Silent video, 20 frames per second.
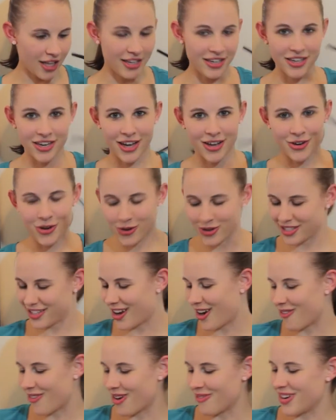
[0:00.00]
Yeah, no, it's
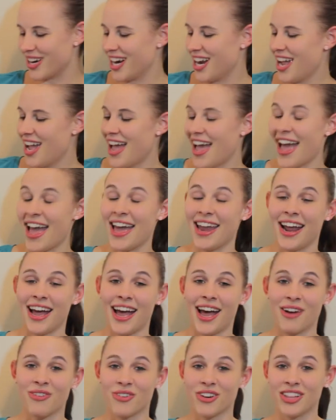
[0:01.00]
not rubber. And
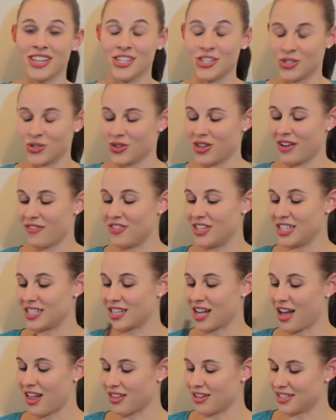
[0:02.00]
I really do love these
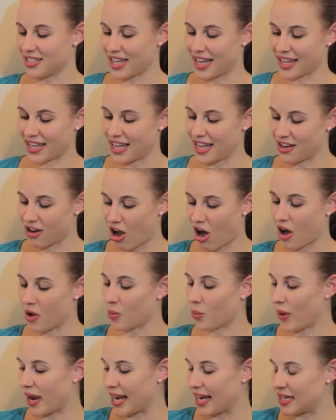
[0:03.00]
colors. I
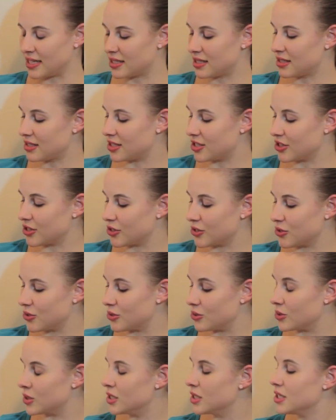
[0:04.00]
cannot wait
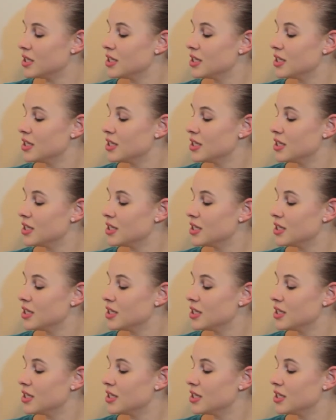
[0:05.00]
to